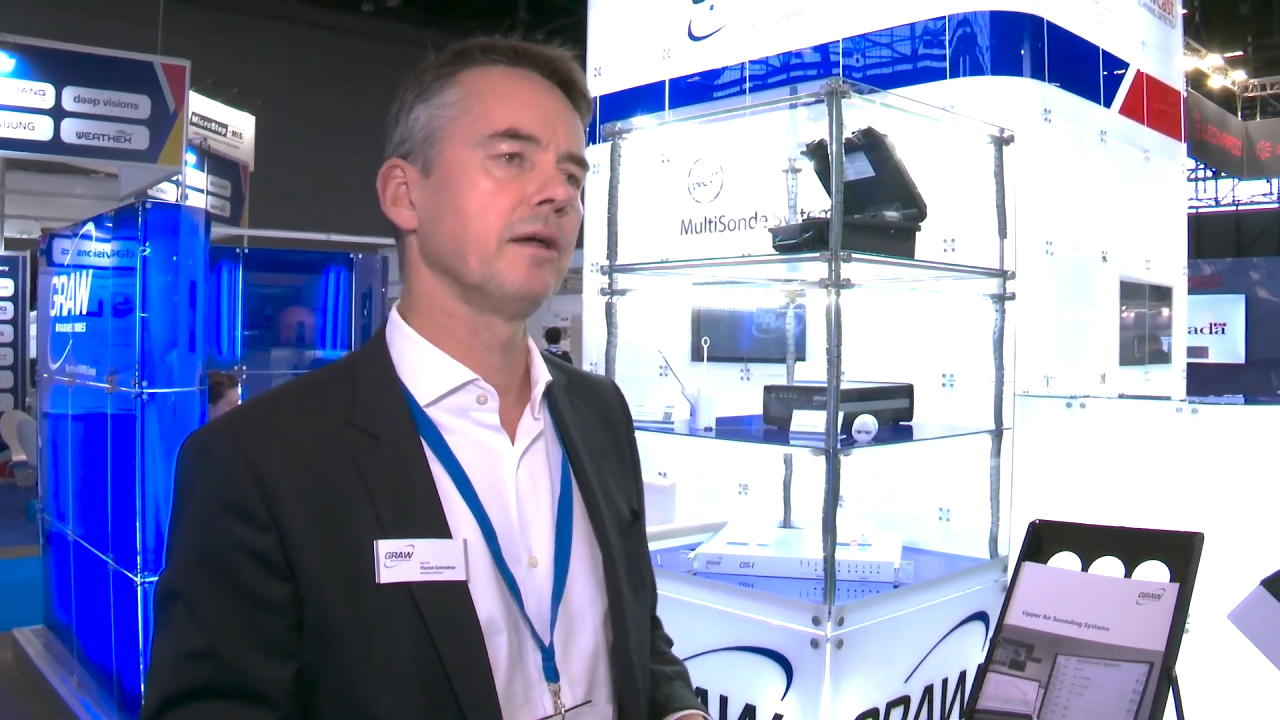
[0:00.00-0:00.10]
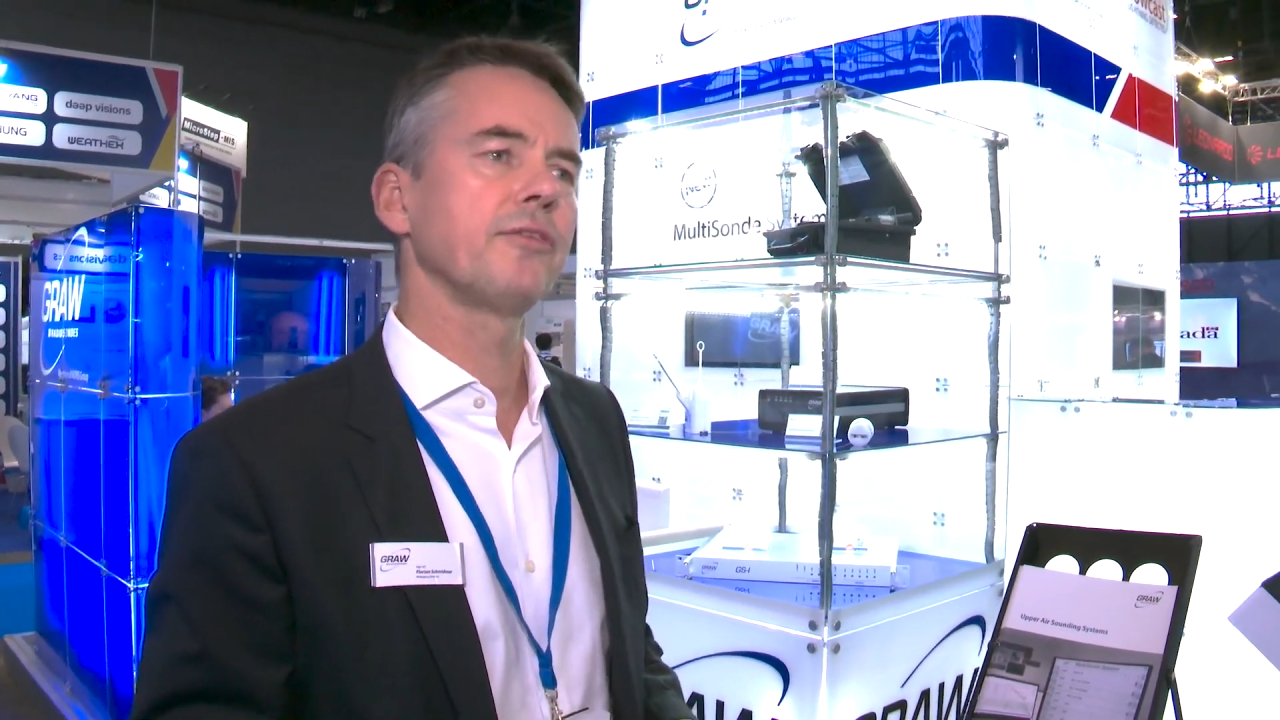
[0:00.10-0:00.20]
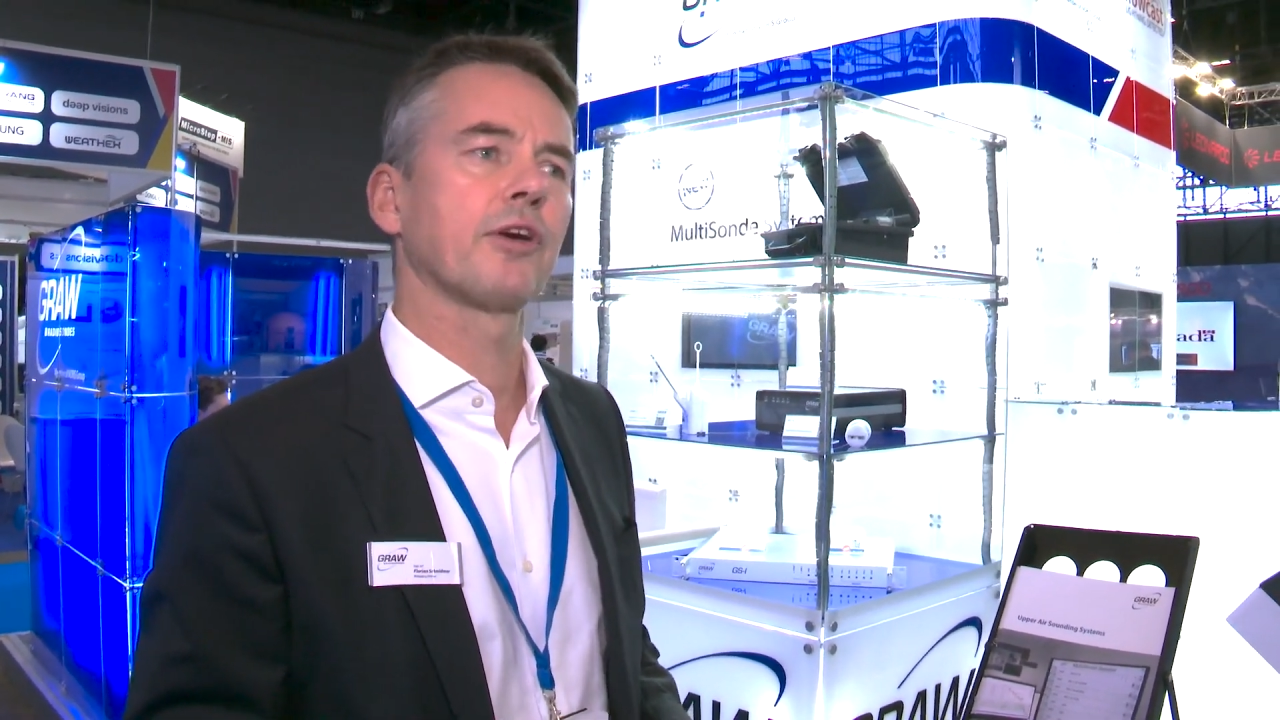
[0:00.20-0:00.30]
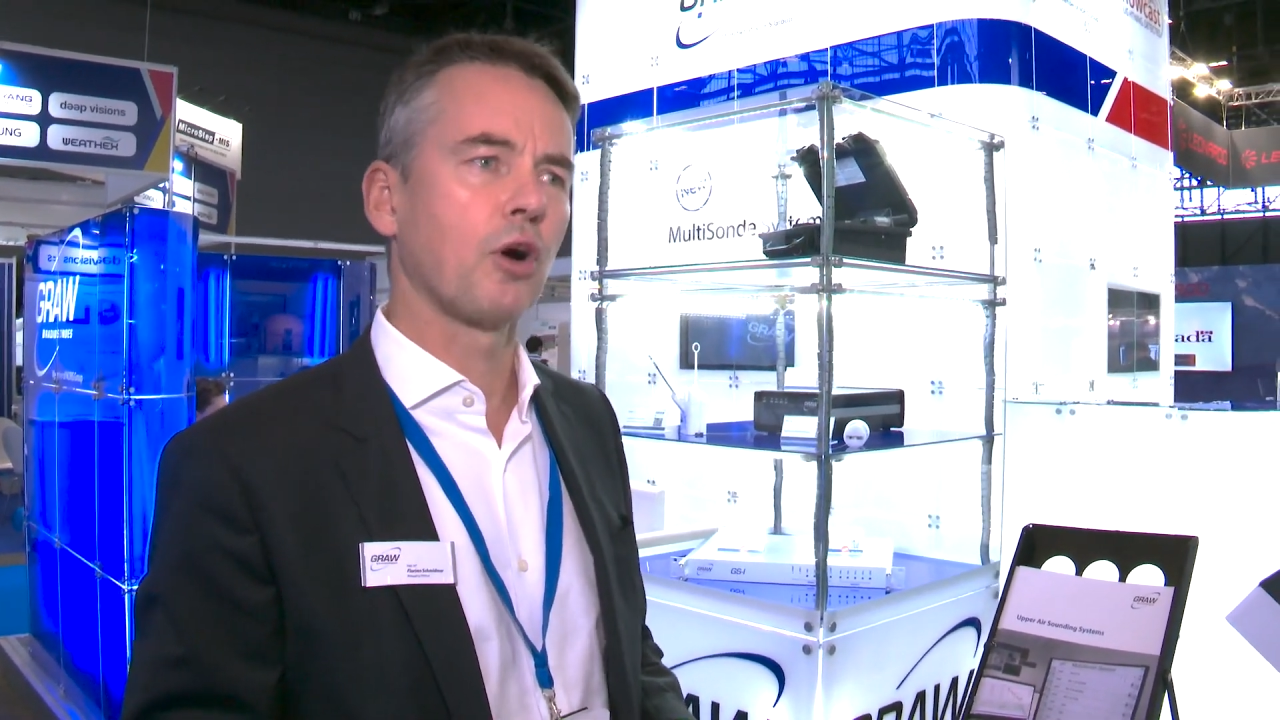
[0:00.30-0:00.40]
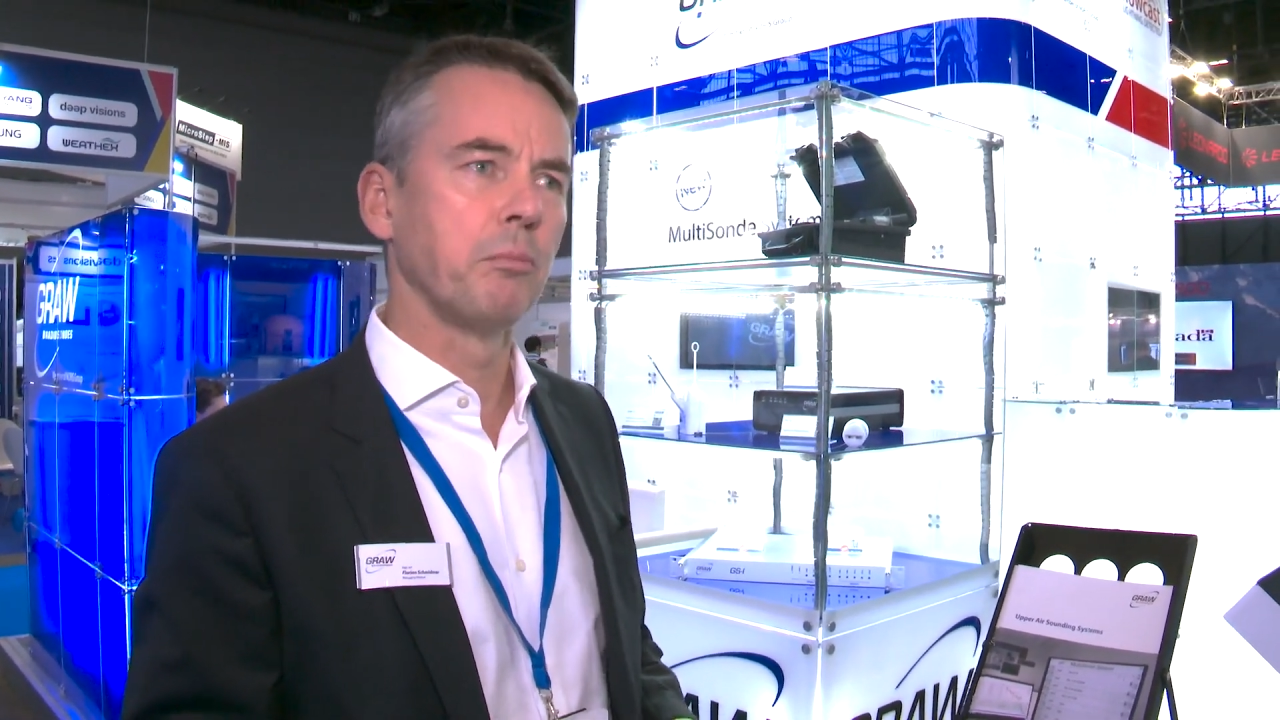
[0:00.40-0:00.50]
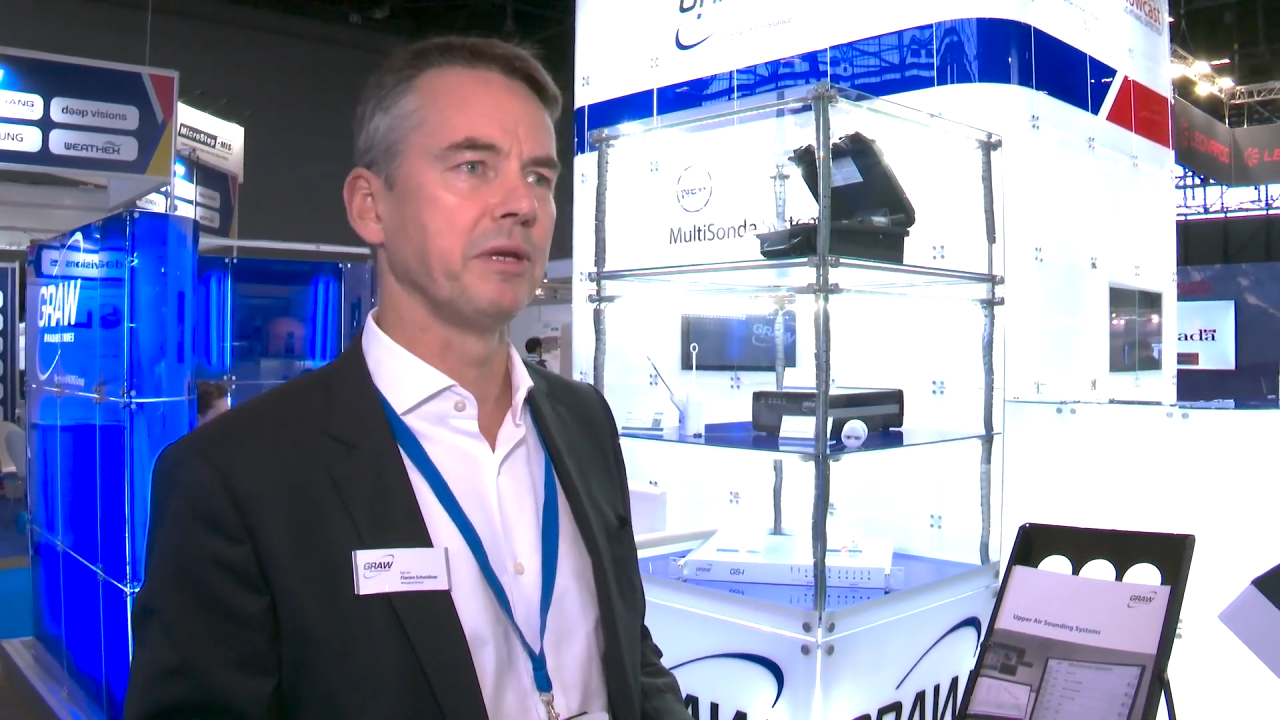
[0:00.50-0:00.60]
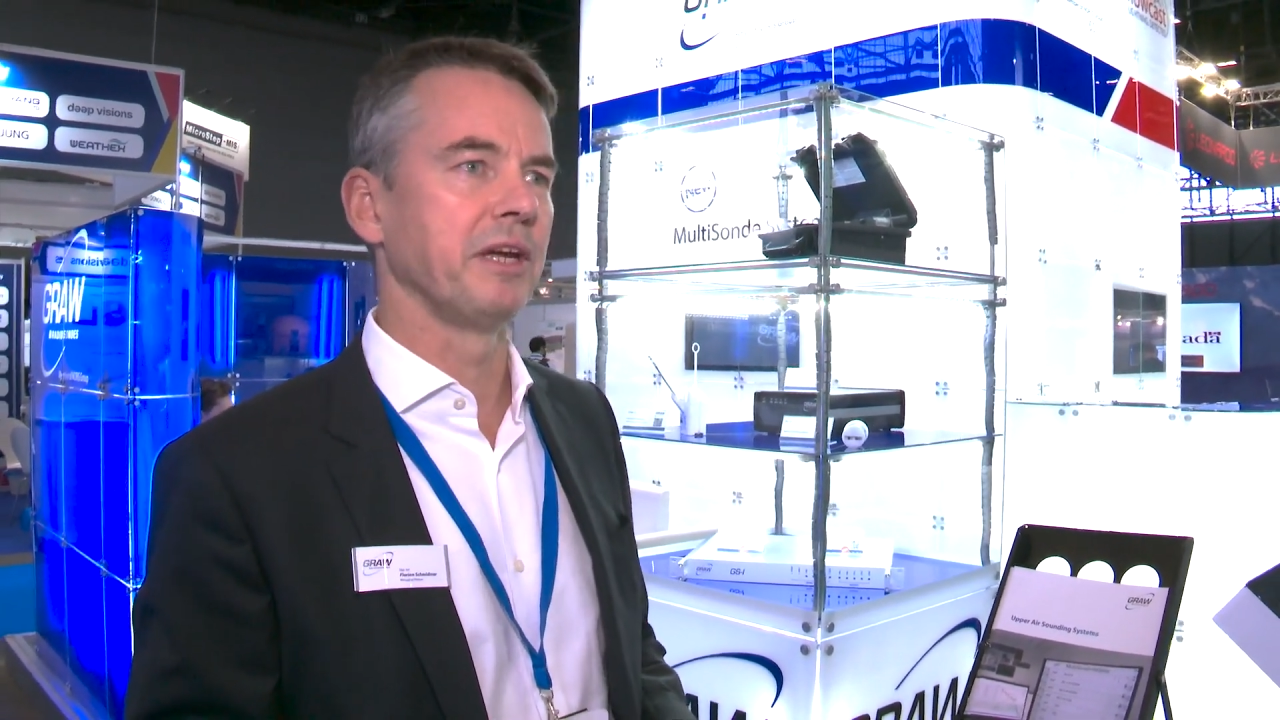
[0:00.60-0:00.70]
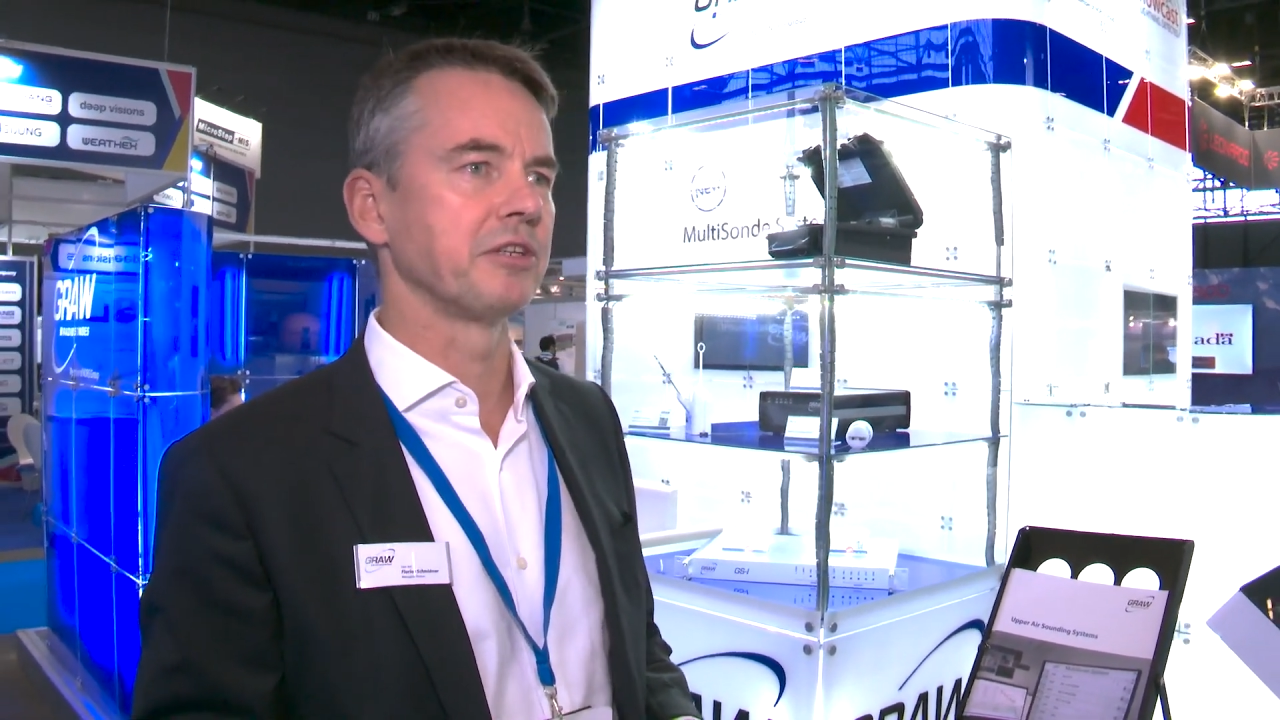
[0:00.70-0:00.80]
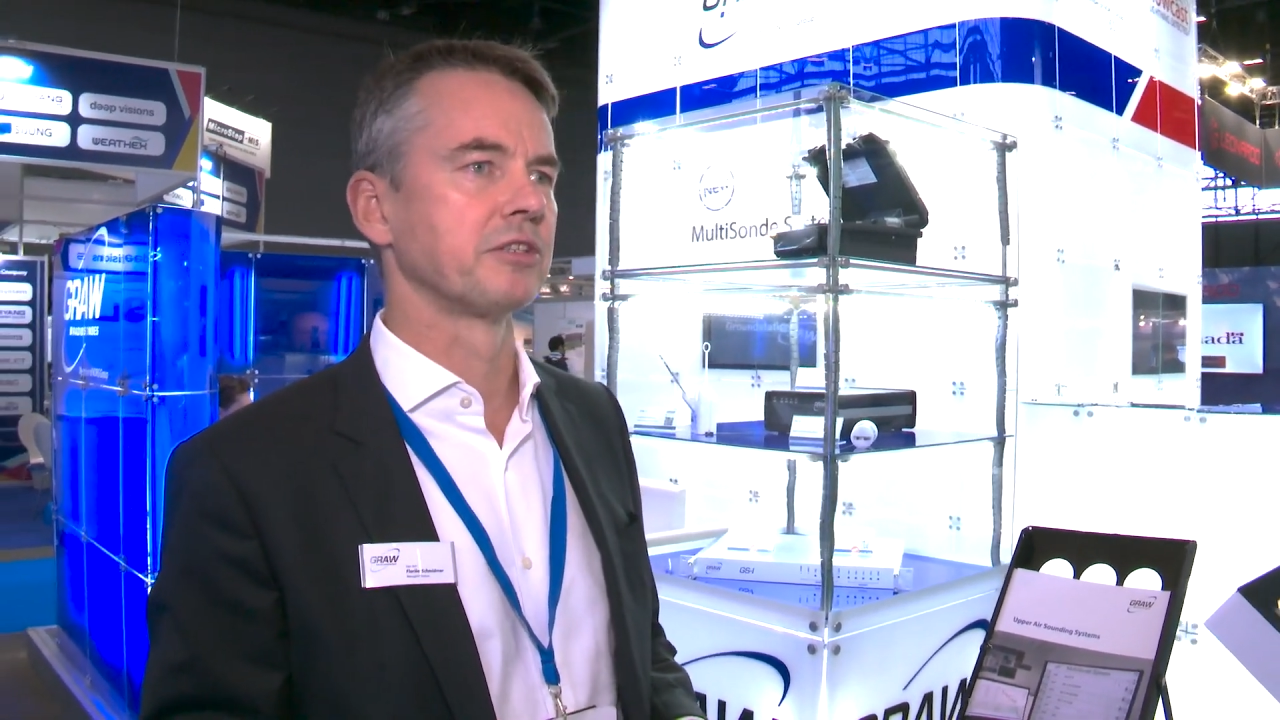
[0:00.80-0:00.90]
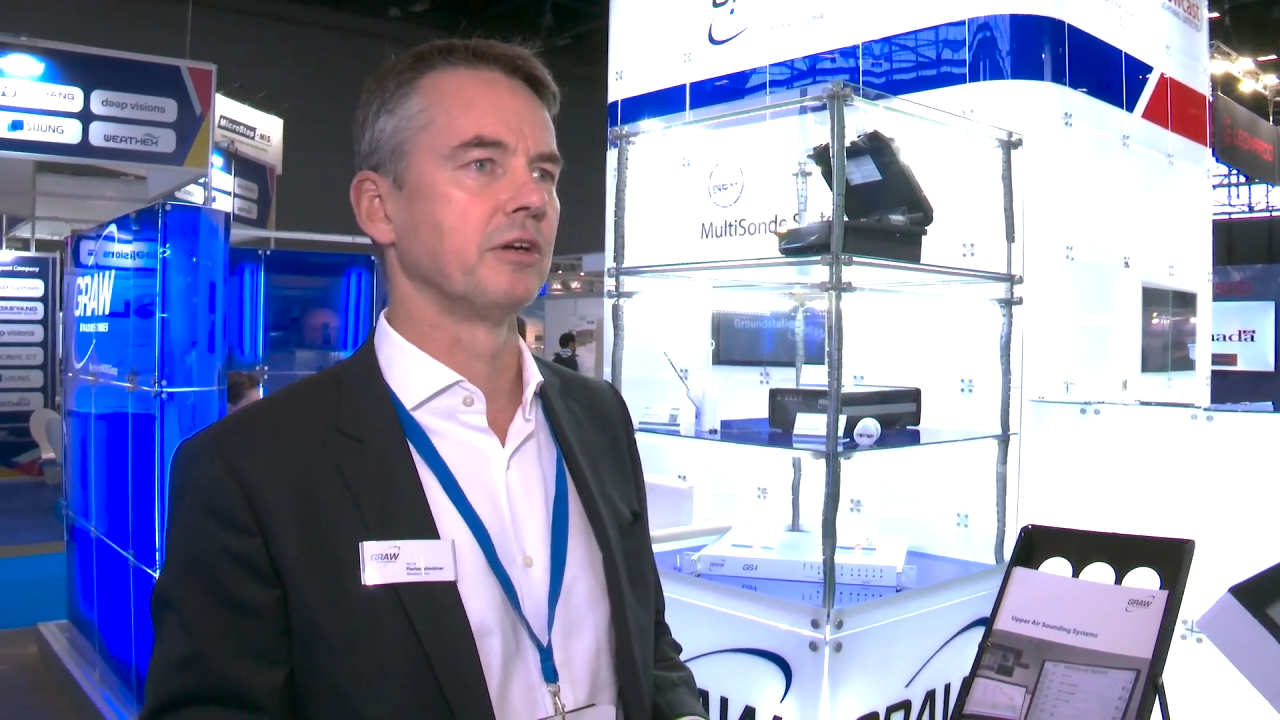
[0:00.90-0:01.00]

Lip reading: It's a combination